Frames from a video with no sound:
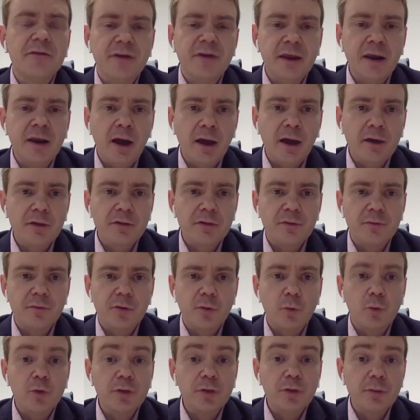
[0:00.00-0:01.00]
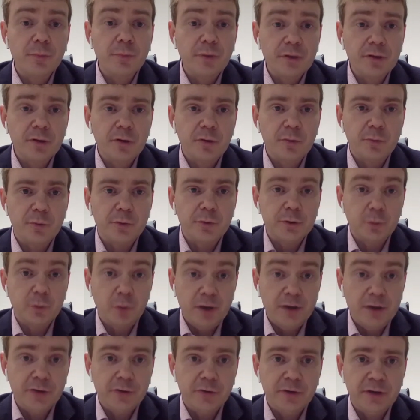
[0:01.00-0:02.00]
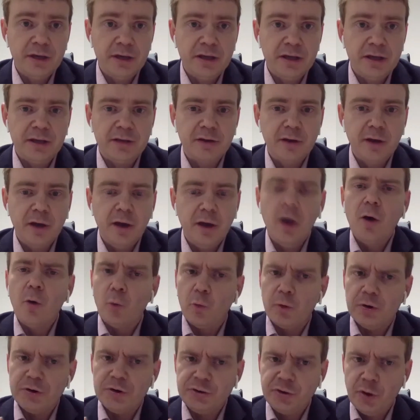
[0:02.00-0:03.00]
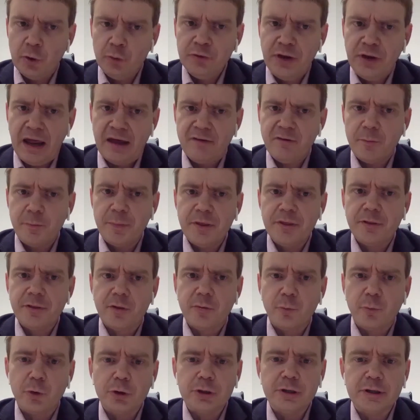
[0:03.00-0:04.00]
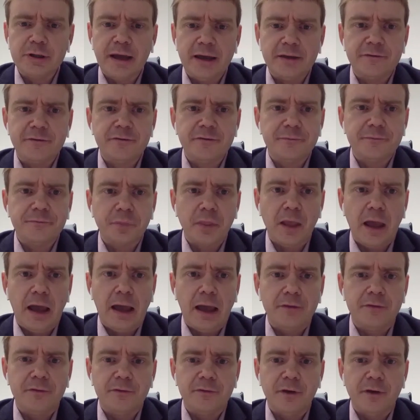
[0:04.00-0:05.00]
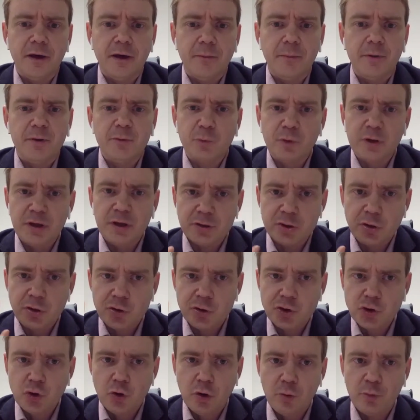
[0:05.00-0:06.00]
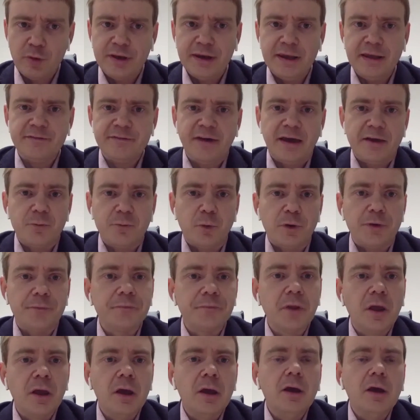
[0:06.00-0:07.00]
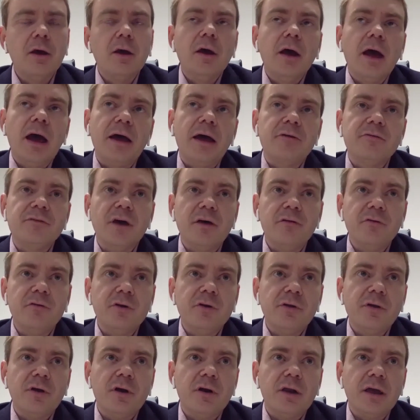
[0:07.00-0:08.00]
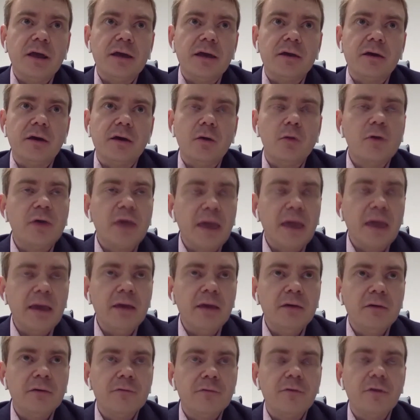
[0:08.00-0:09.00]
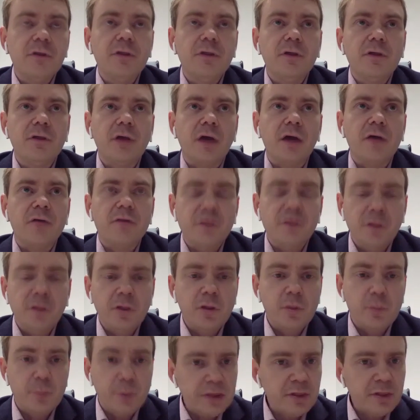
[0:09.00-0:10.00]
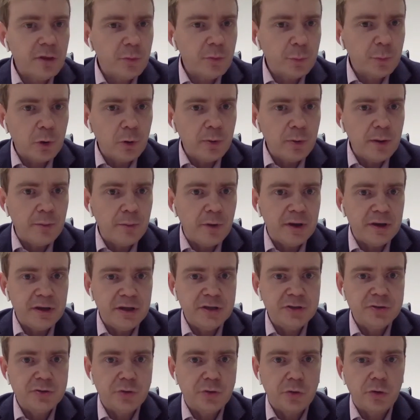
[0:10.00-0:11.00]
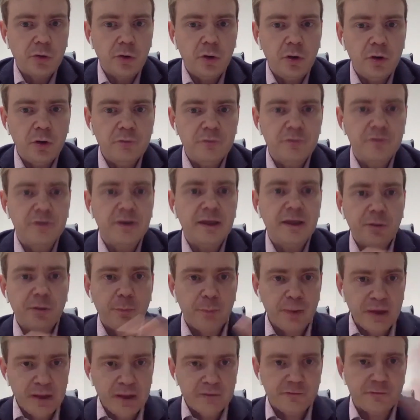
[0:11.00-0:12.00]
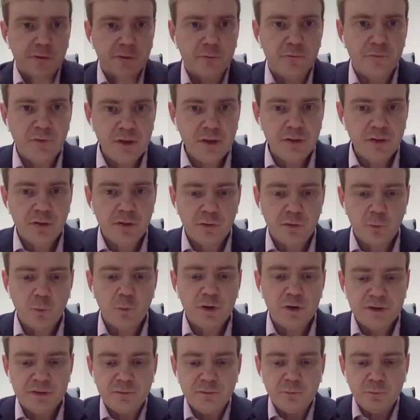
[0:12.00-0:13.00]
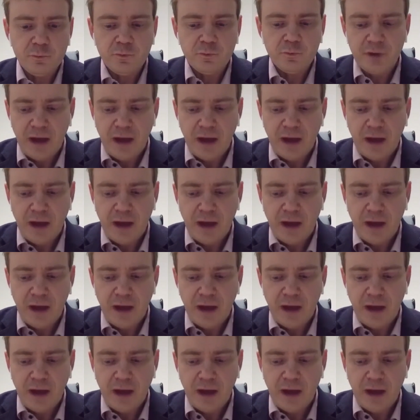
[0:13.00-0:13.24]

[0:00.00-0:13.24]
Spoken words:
And then I ask them, so what's the business model? Why do you need it? We don't have a business model yet, and but we are sure we need that one. And the others are like, okay, this is the business problem I need to solve. Let's build from this. We